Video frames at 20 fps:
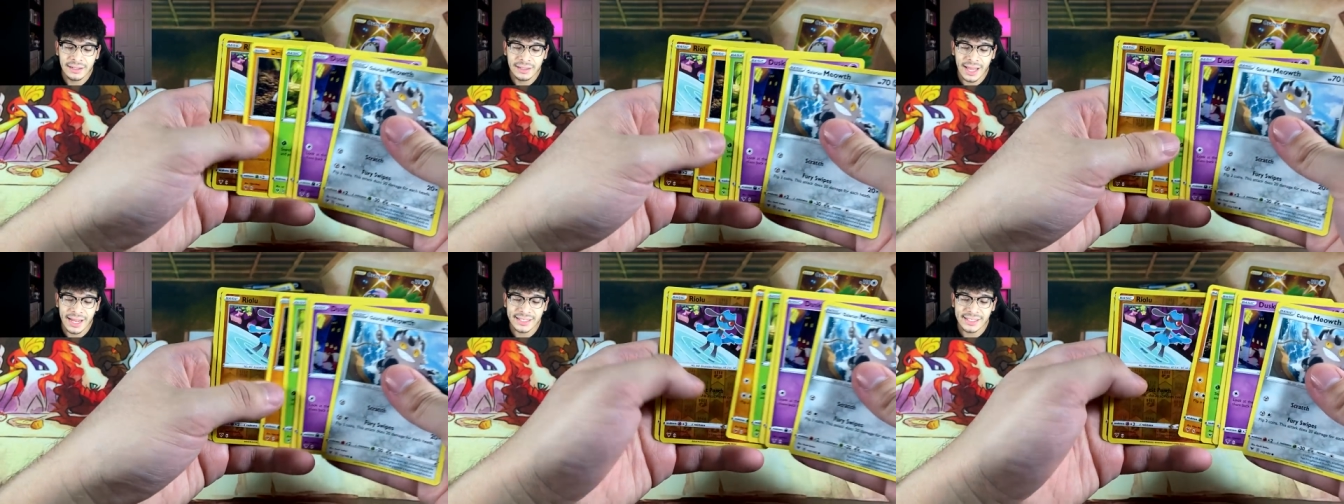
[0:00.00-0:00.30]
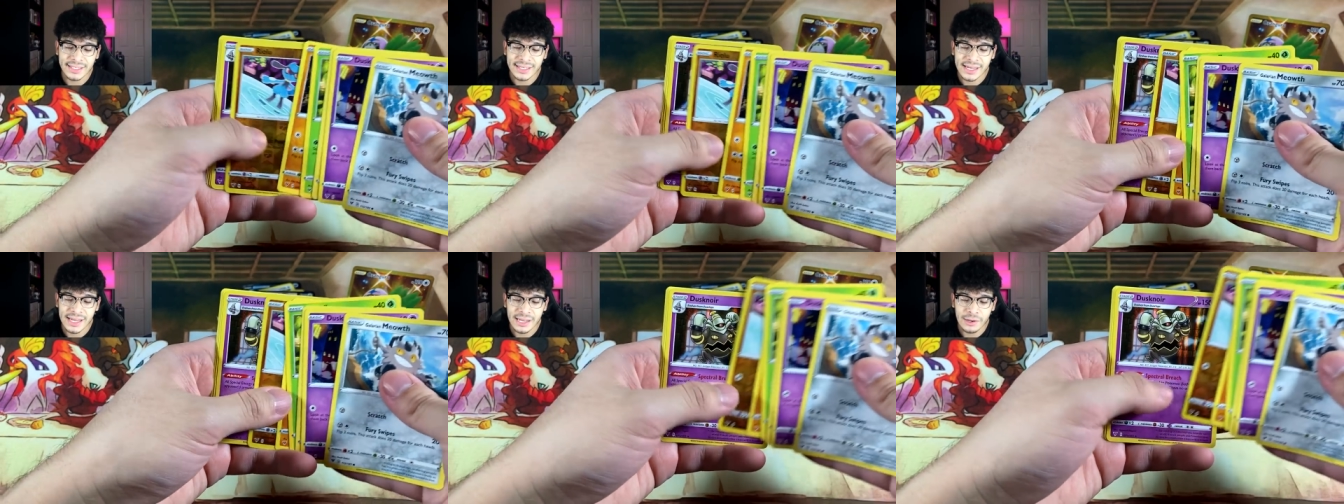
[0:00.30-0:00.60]

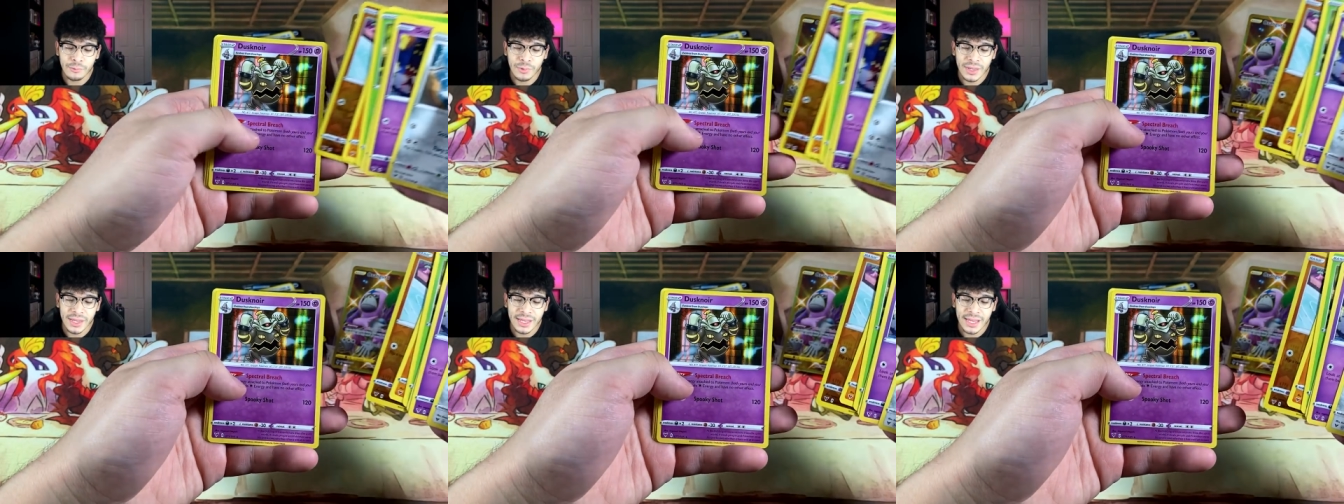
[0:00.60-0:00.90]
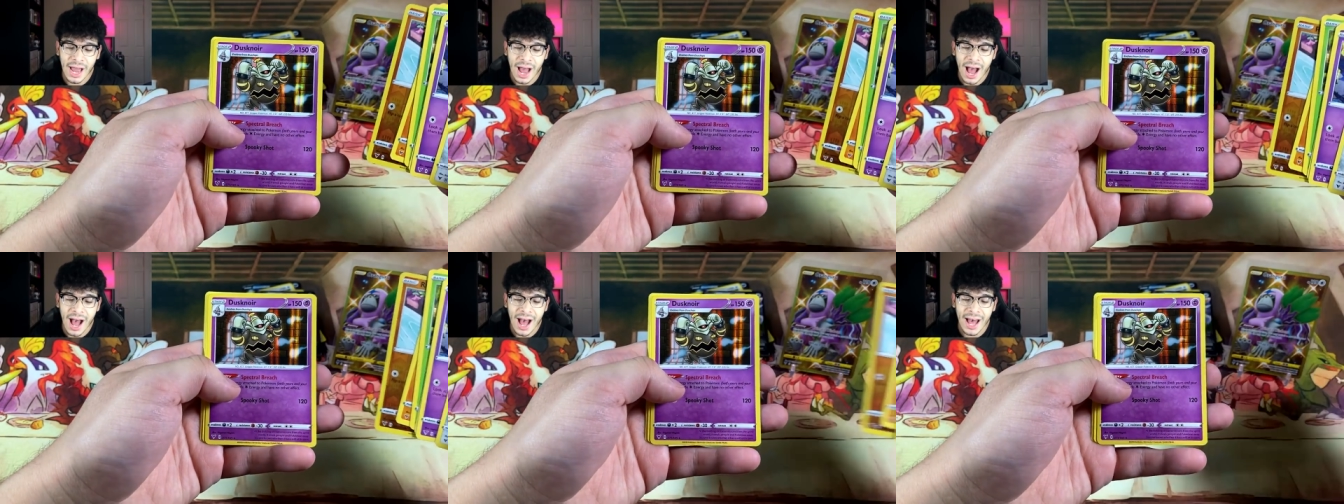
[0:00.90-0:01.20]
Let's see, we
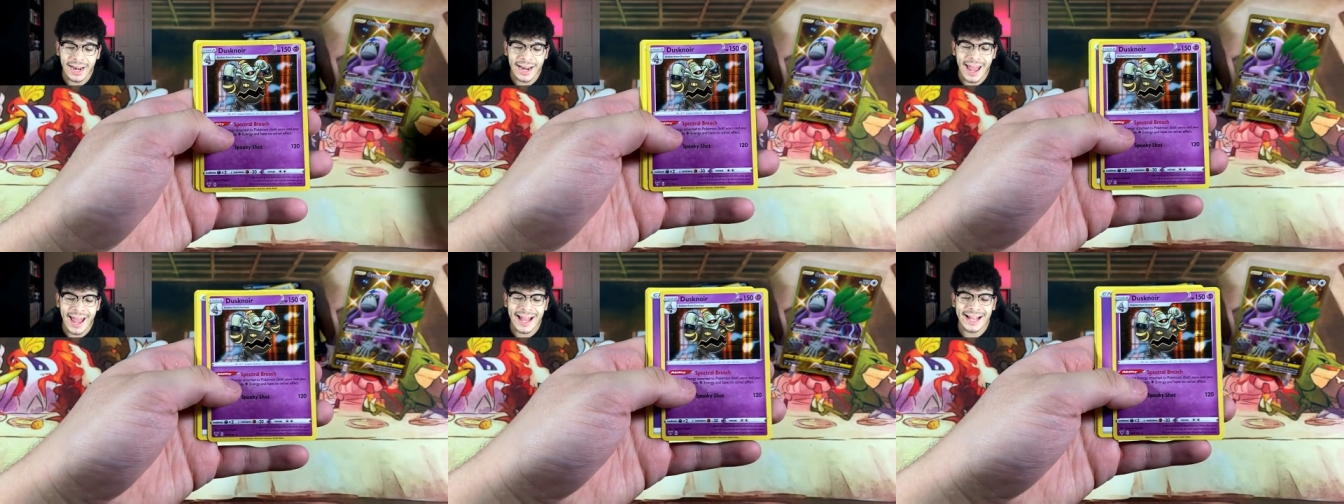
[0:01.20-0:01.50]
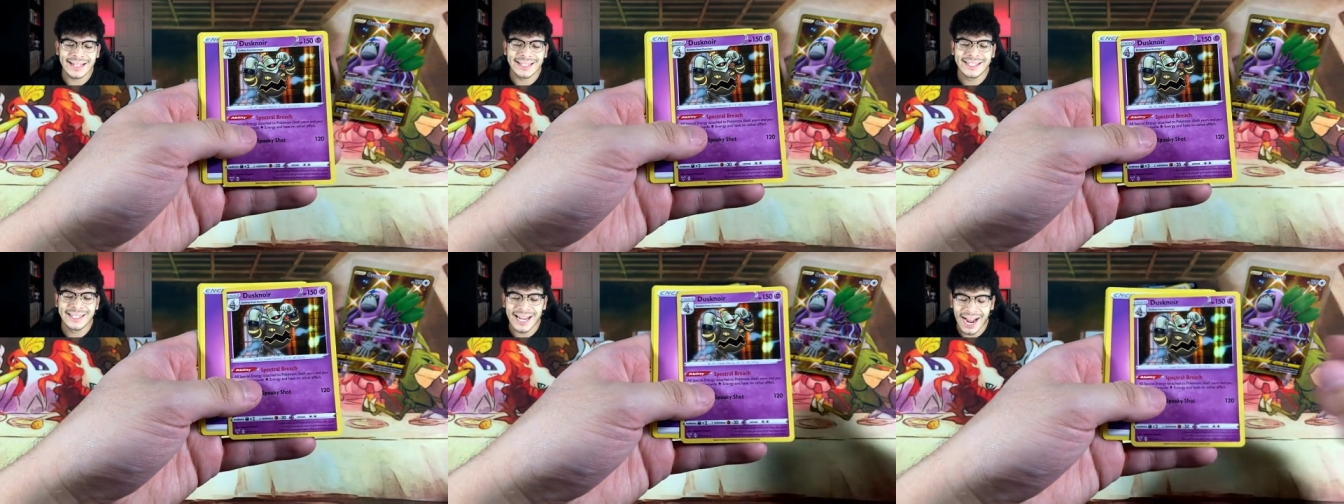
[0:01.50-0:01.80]
got
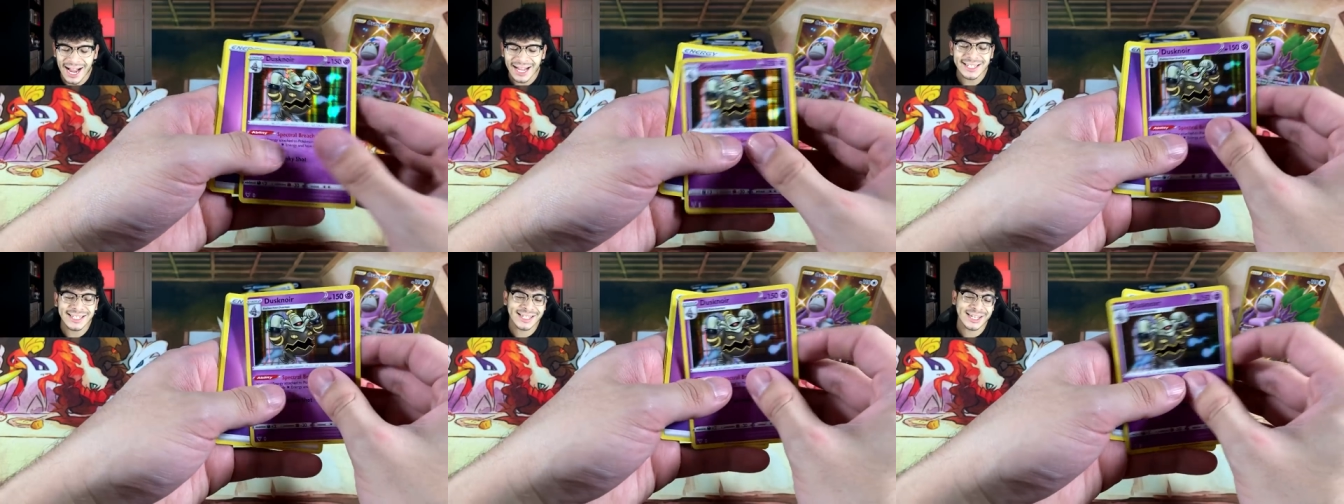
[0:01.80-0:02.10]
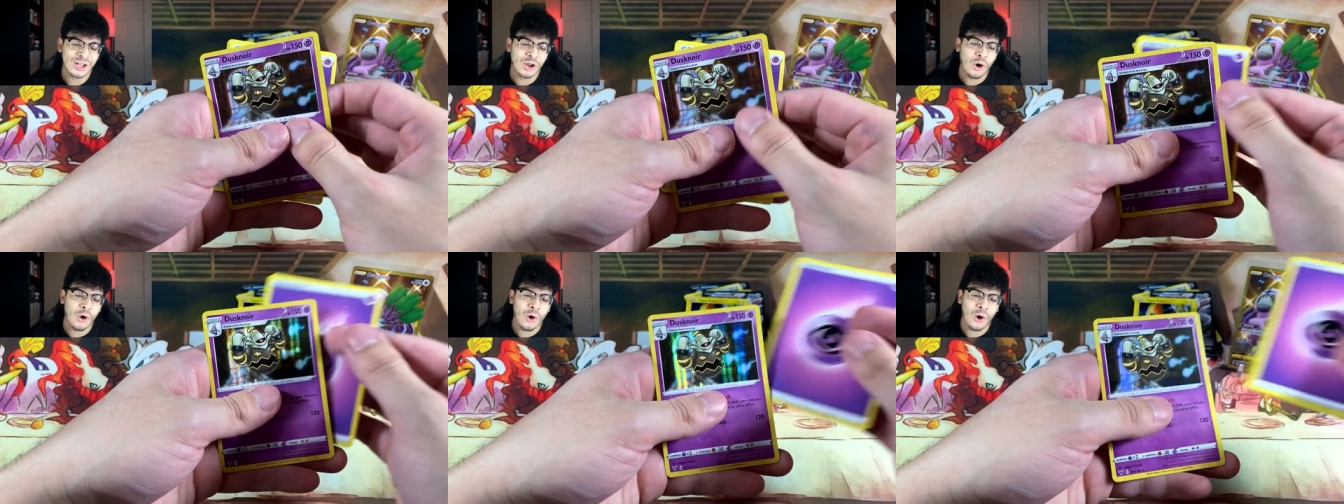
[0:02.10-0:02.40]
a
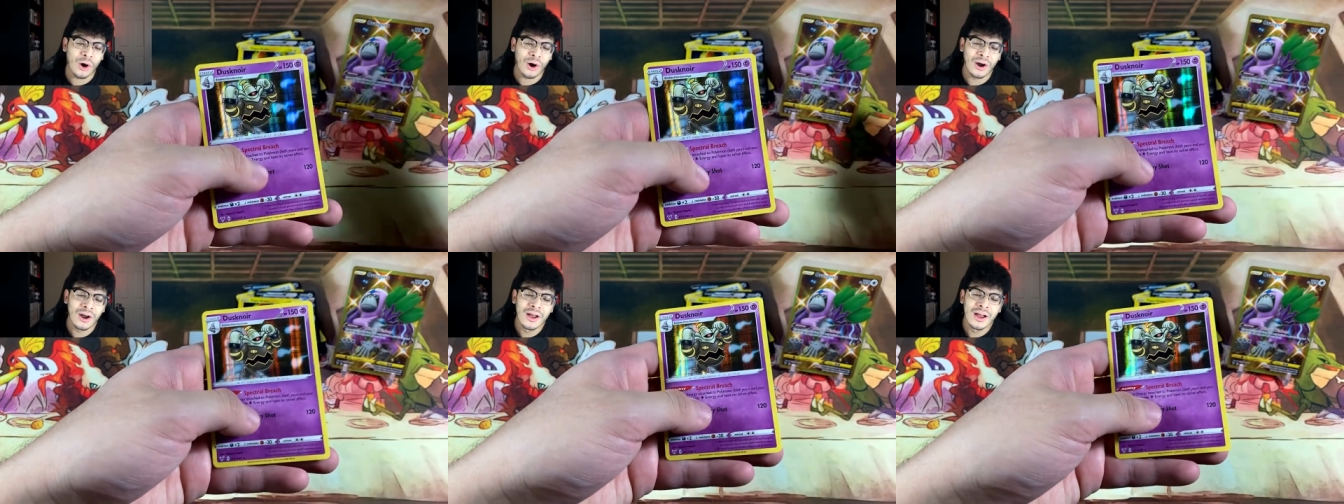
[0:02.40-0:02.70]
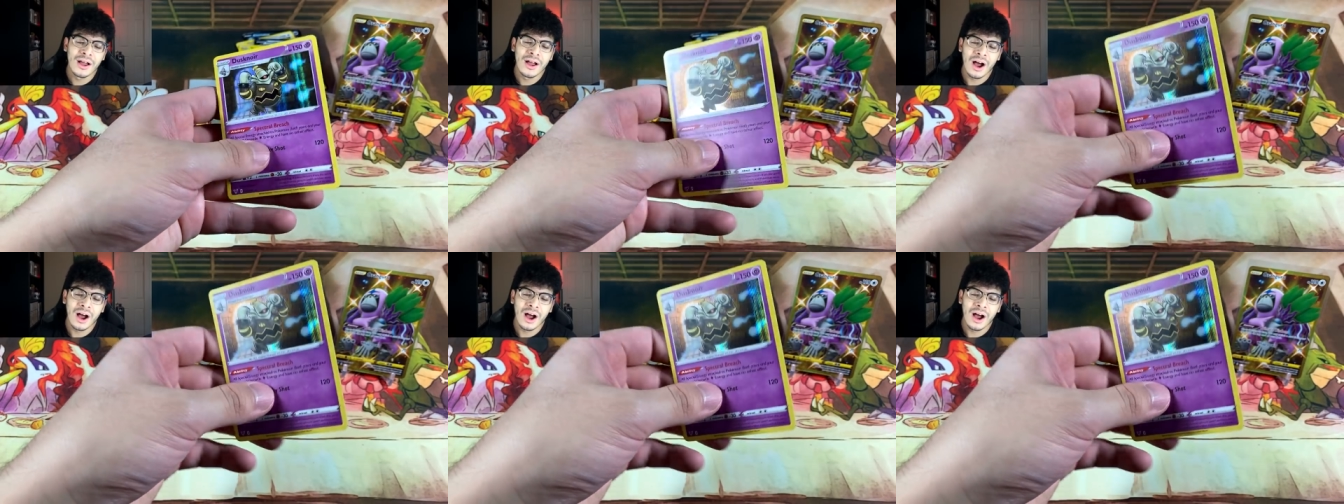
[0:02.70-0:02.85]
Dusknoir